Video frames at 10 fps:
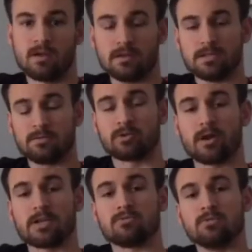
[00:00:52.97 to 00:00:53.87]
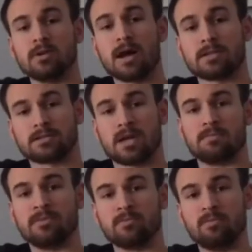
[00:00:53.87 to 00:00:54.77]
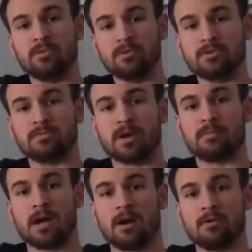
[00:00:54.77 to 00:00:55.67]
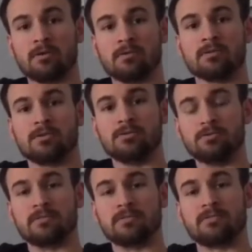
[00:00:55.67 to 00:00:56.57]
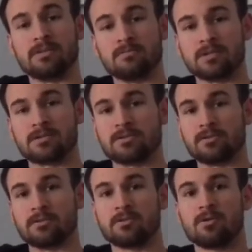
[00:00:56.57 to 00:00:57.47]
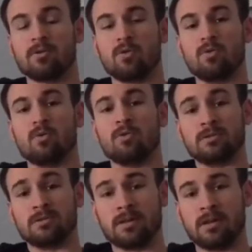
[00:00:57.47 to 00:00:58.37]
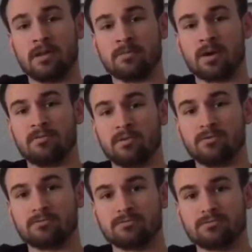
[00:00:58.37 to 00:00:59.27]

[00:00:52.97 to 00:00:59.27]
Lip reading: The Democrats will not stop me from abusing my power, using a filibuster, or delaying my vote.